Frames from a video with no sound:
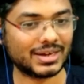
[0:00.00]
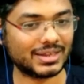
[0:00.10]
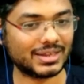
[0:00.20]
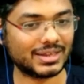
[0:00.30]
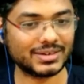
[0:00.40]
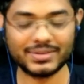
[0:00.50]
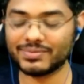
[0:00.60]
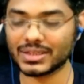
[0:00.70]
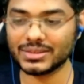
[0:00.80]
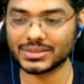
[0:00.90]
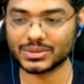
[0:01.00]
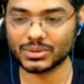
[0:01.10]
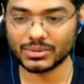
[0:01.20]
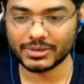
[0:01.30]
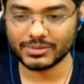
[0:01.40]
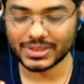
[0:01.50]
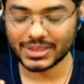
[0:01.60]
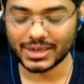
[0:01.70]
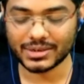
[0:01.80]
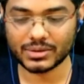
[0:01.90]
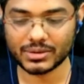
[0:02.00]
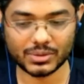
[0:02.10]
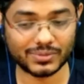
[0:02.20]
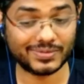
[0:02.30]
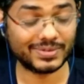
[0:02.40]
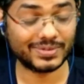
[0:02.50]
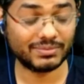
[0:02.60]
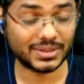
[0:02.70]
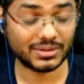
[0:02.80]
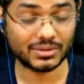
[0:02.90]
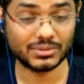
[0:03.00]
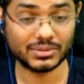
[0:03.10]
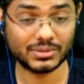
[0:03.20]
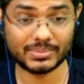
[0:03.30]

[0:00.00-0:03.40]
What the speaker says: and then he won this tournament with 9.5 out of 12 with a round to